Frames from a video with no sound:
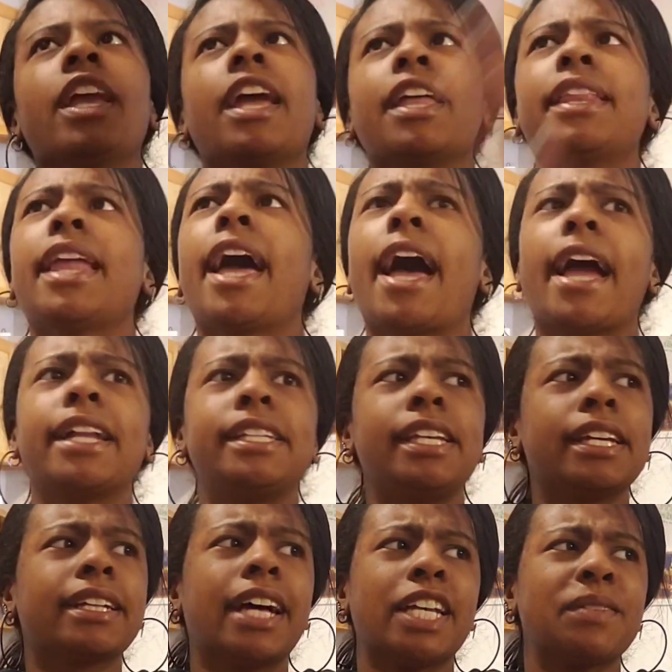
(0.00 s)
in that
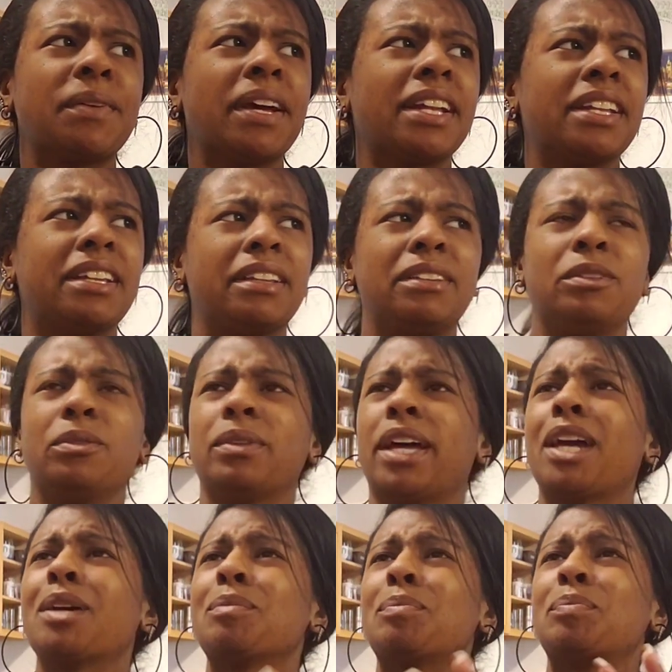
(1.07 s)
IT class, we had to do
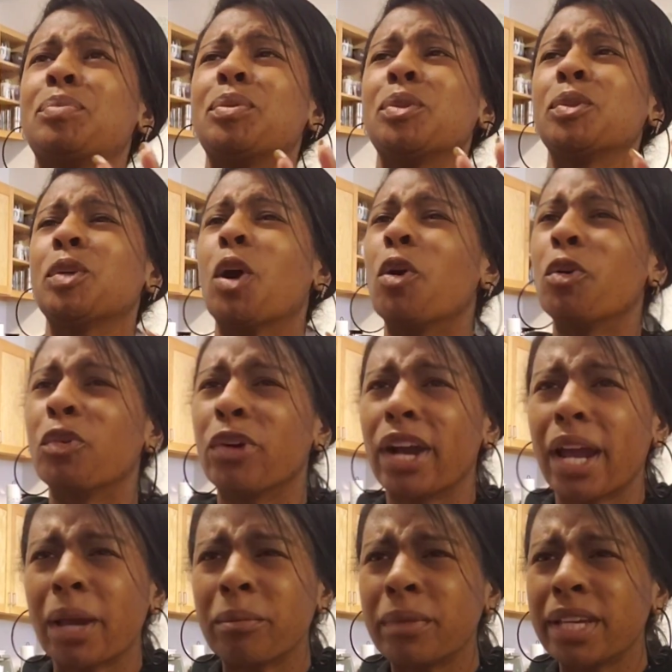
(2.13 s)
like
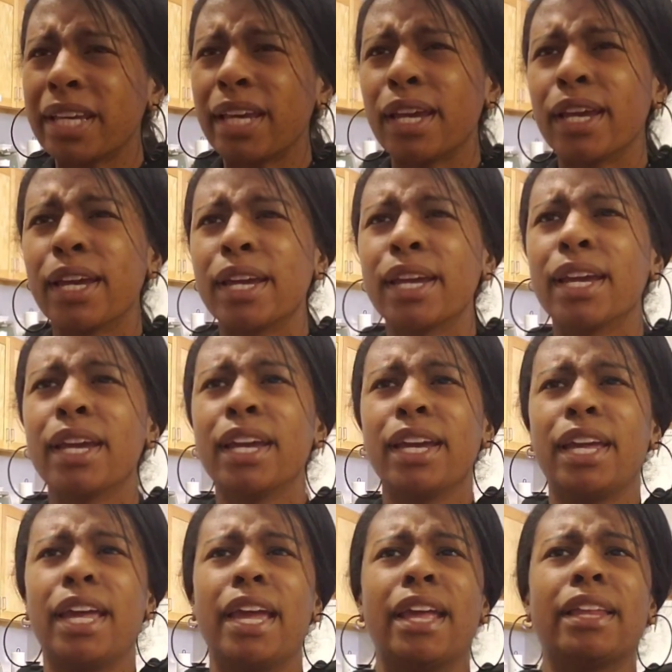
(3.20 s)
programming
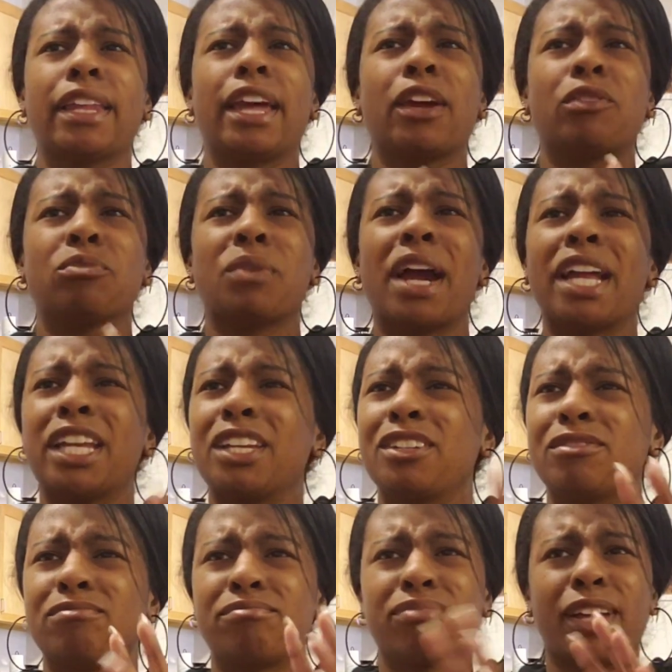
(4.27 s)
and like
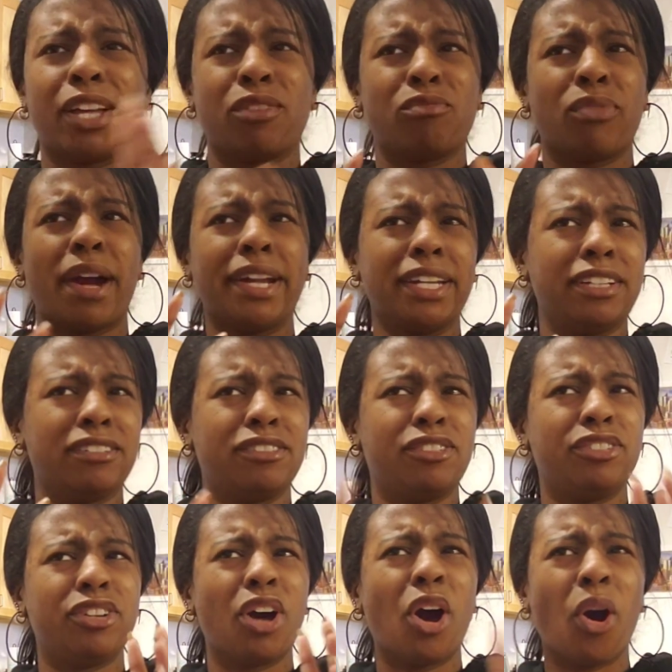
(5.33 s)
writing
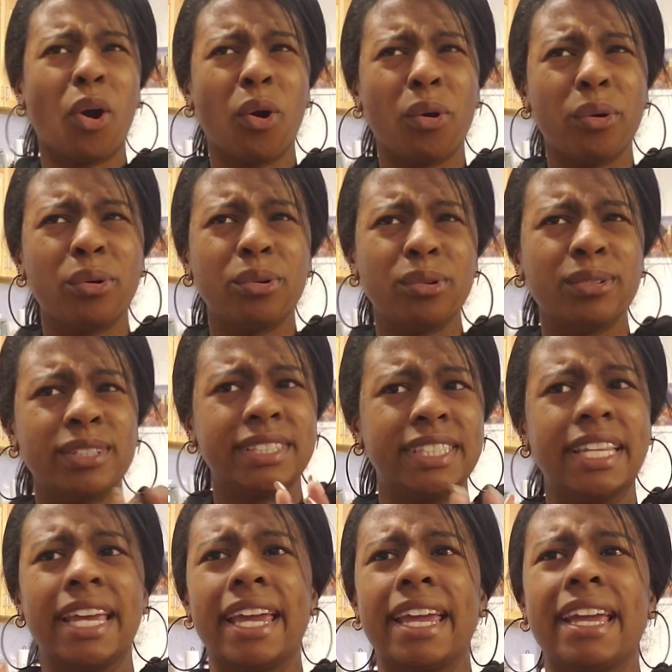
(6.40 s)

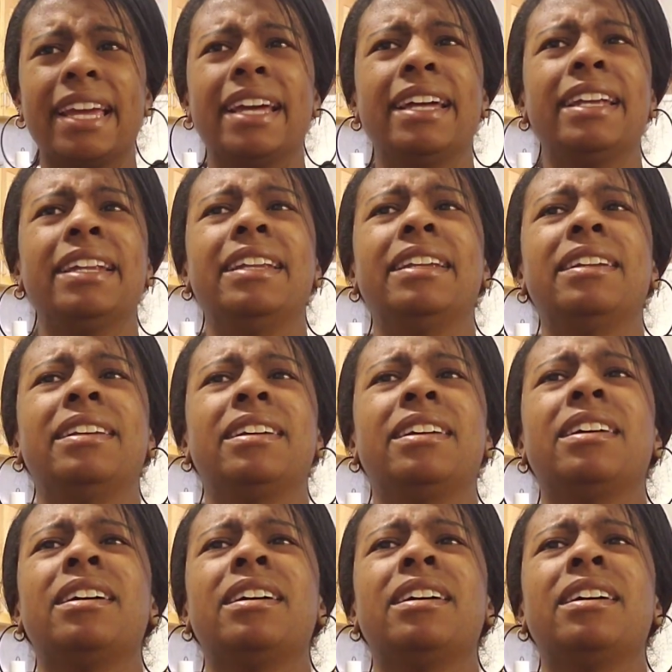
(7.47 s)
codes and